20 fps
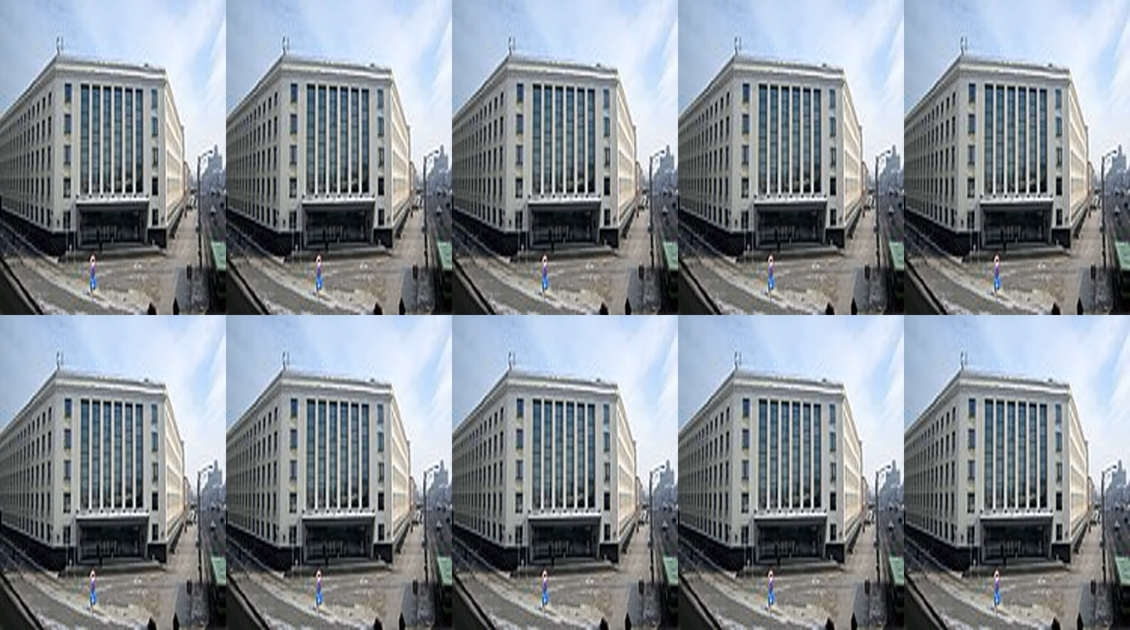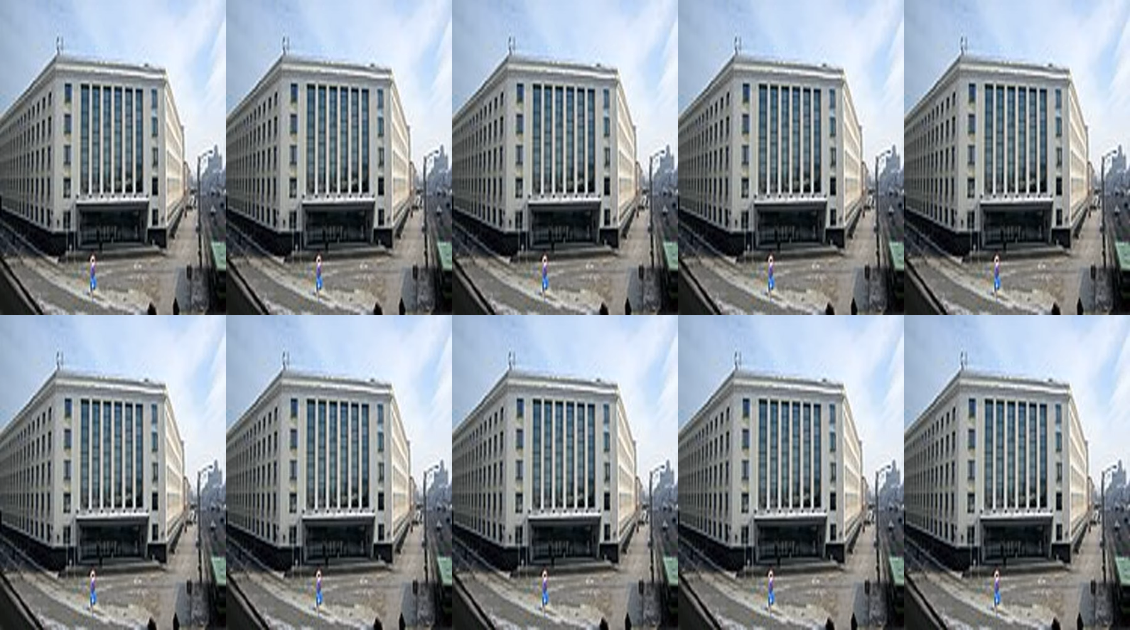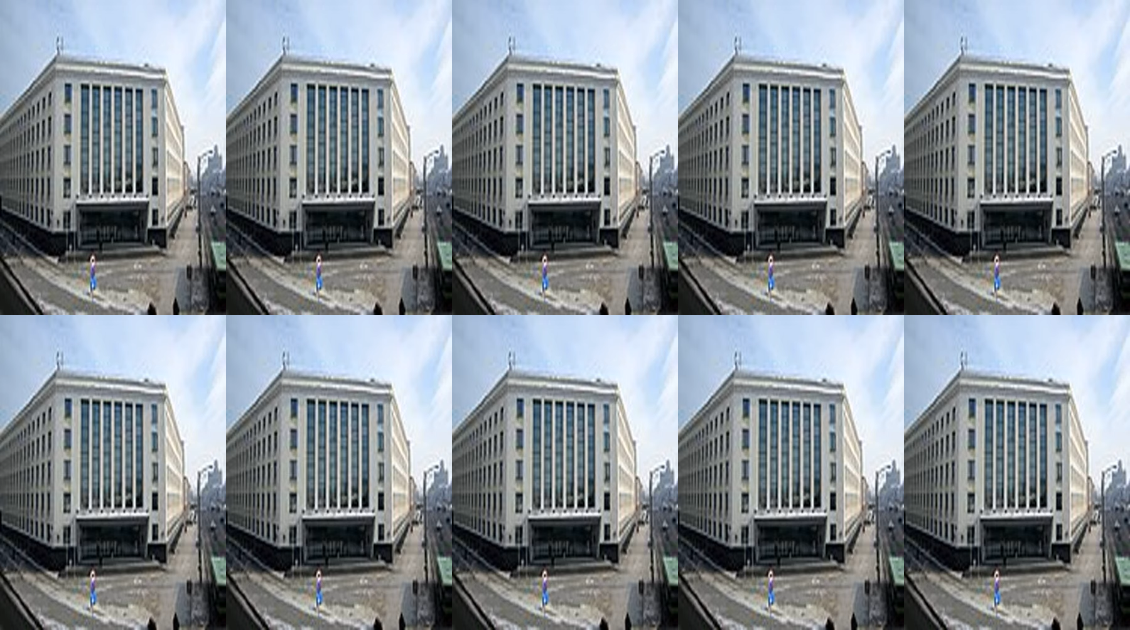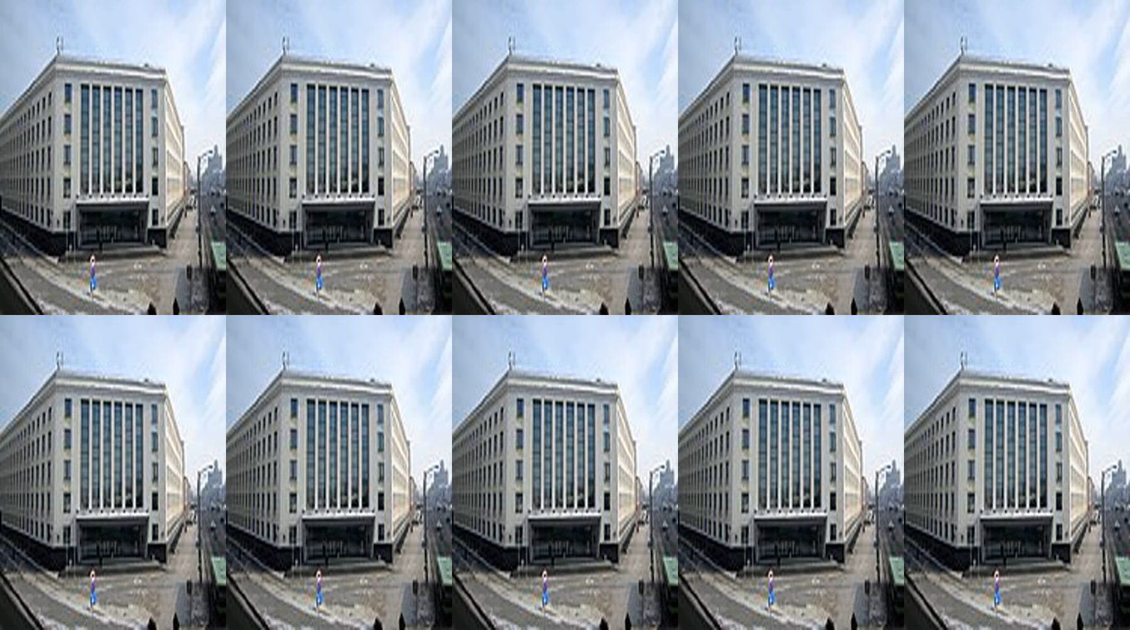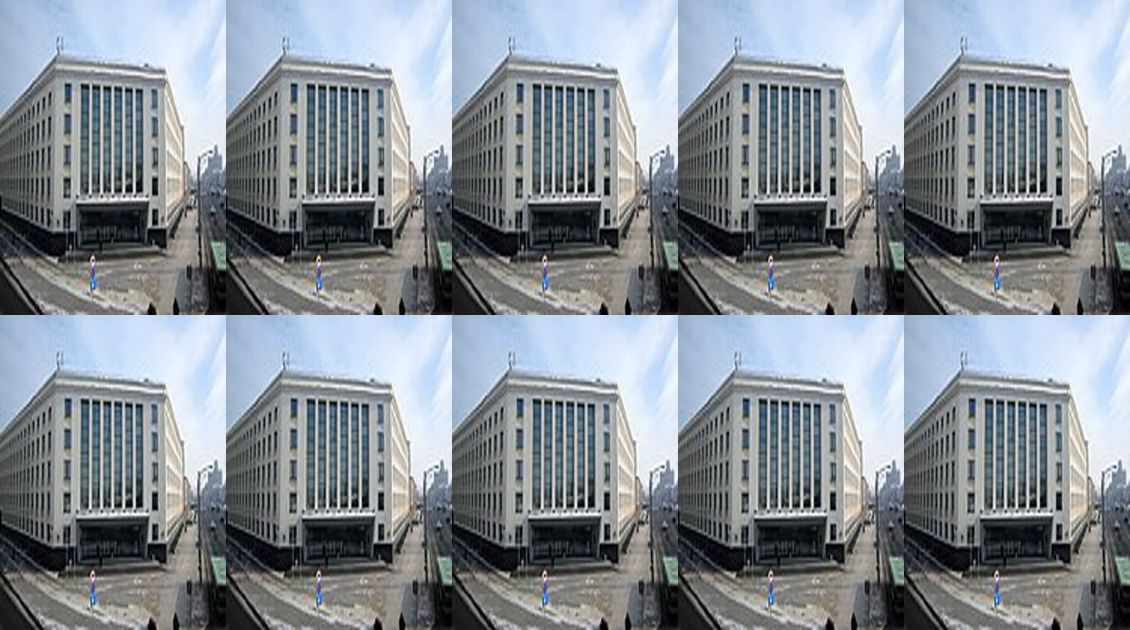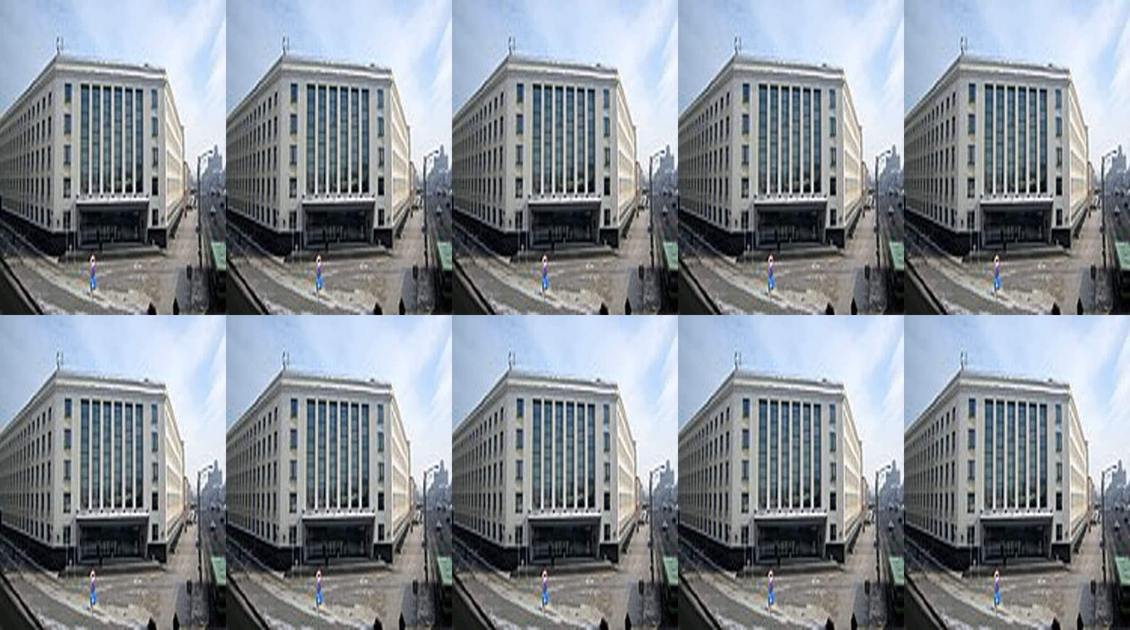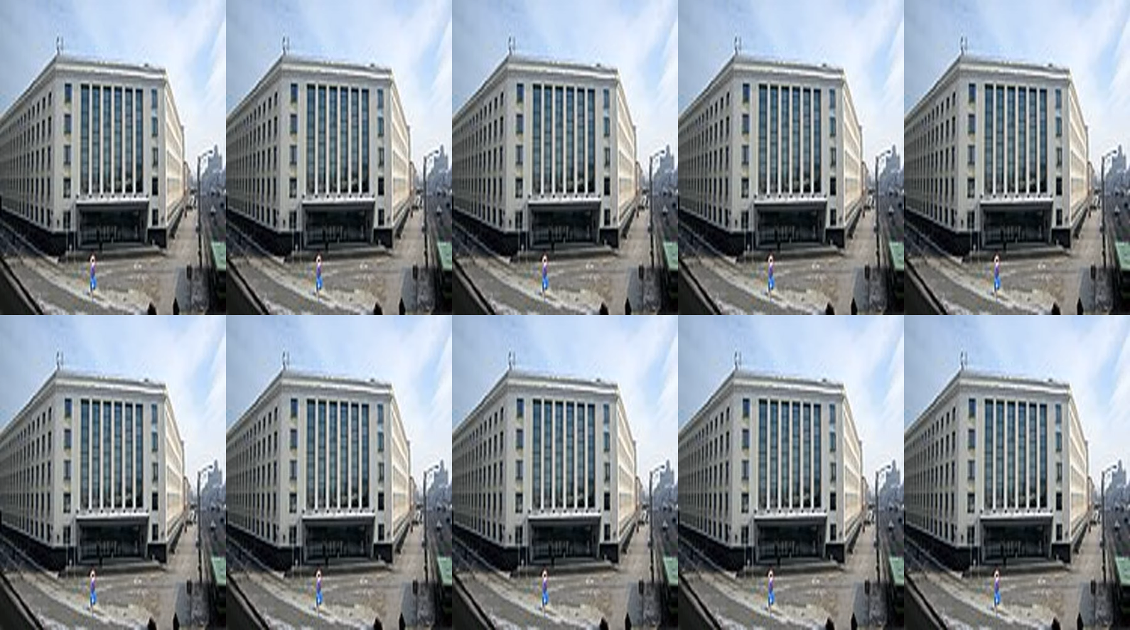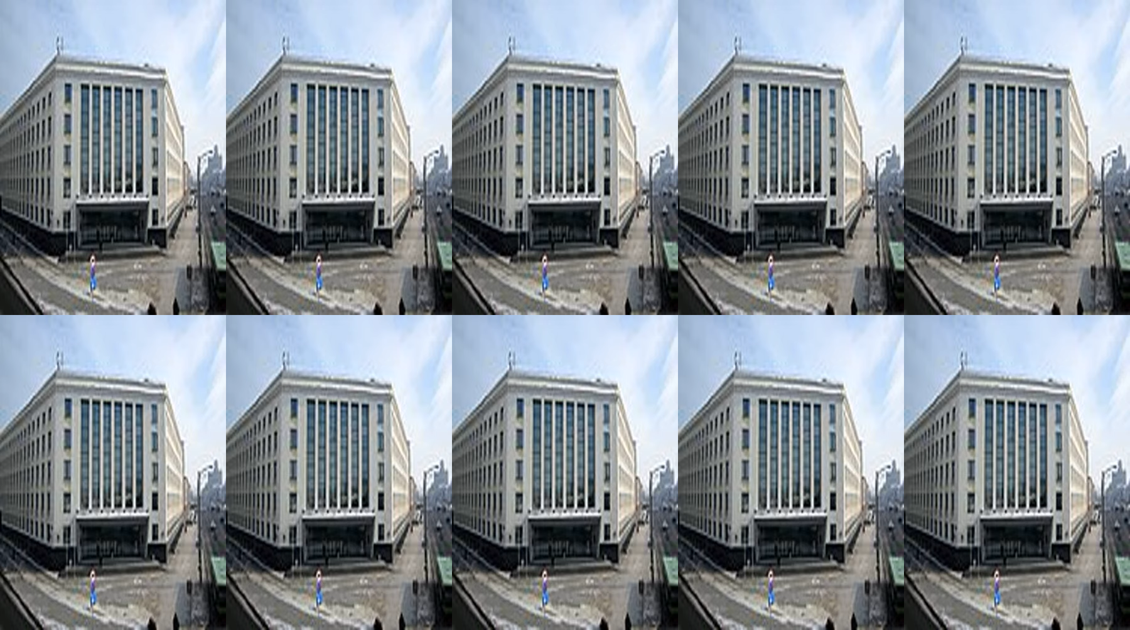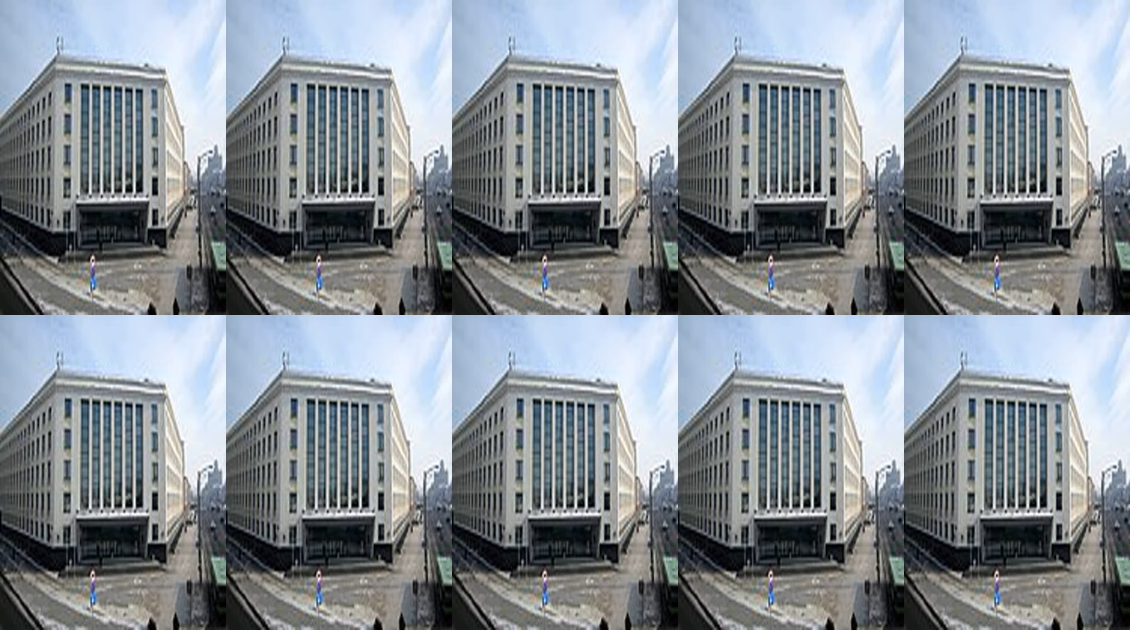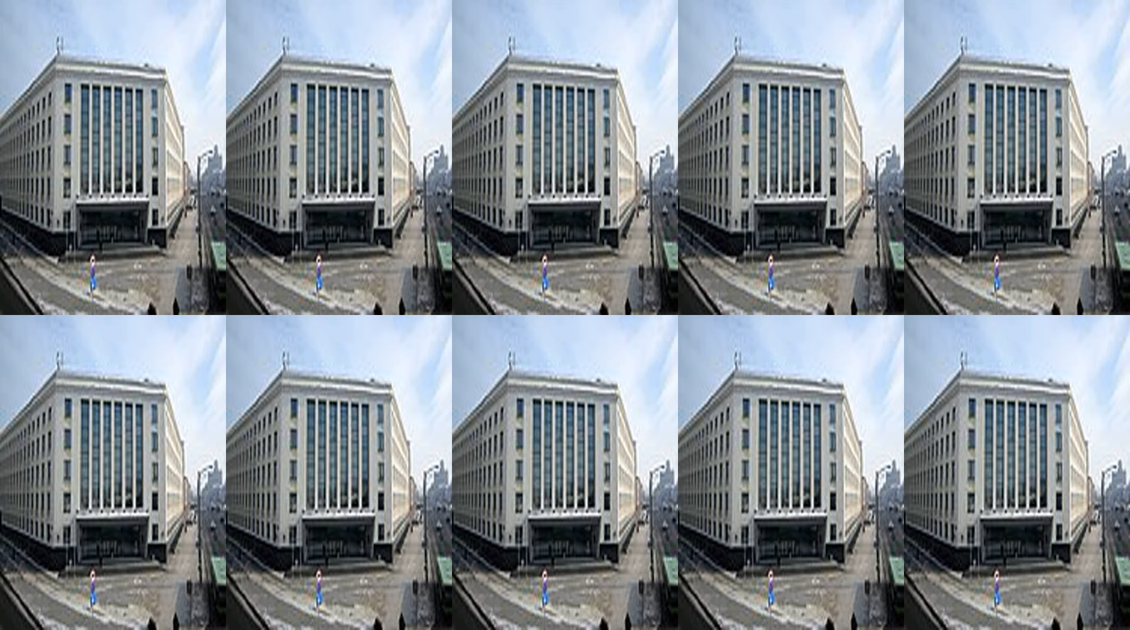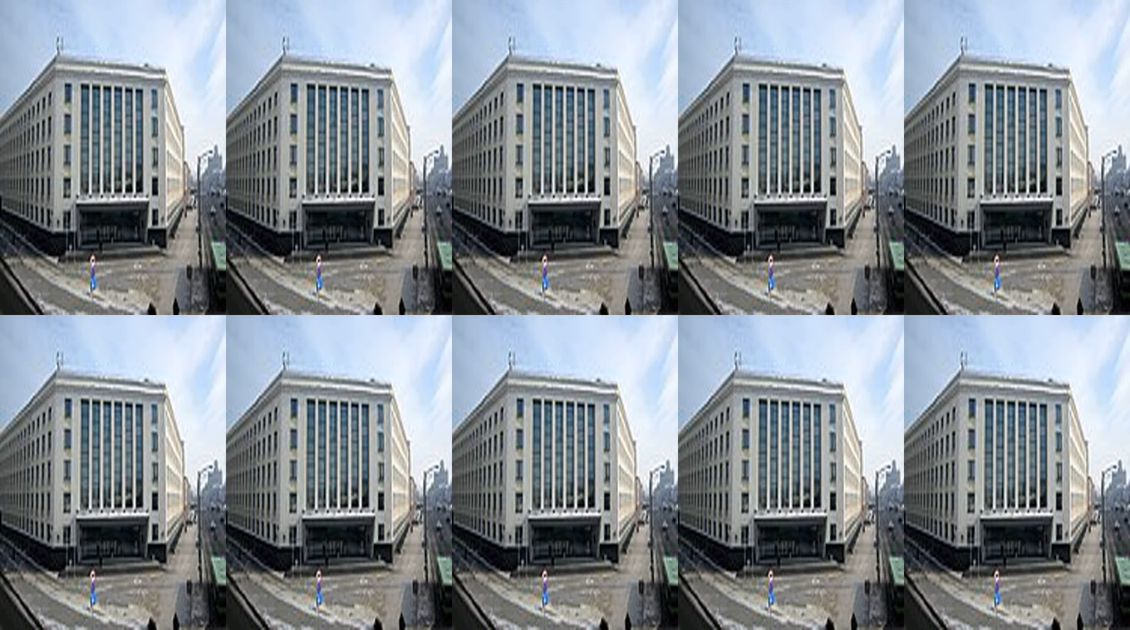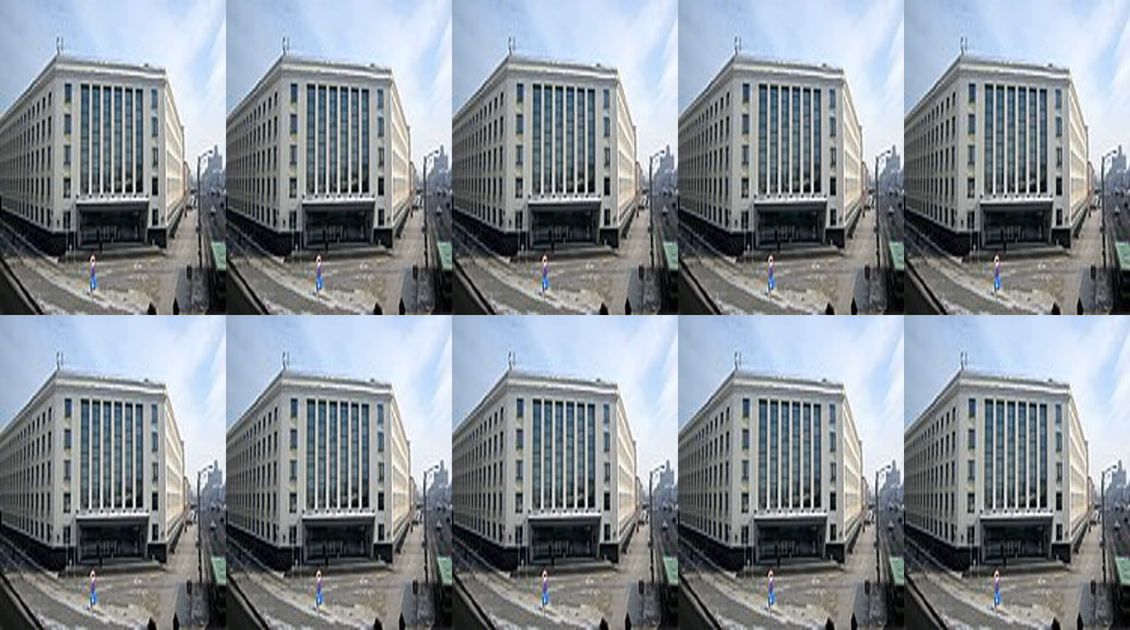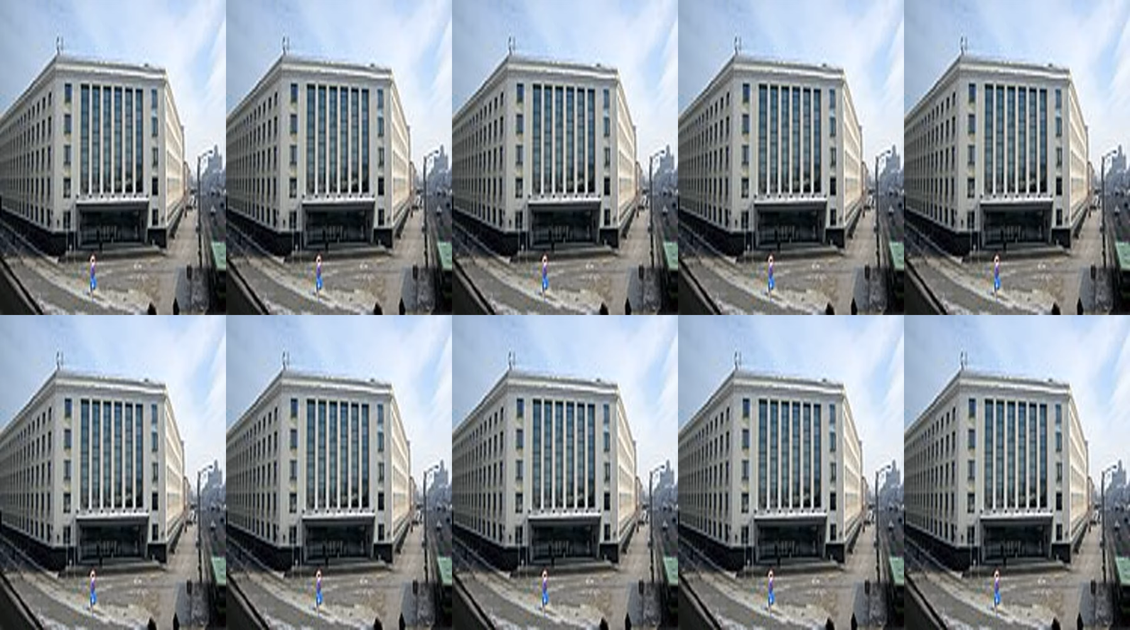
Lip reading: (no speaker visible)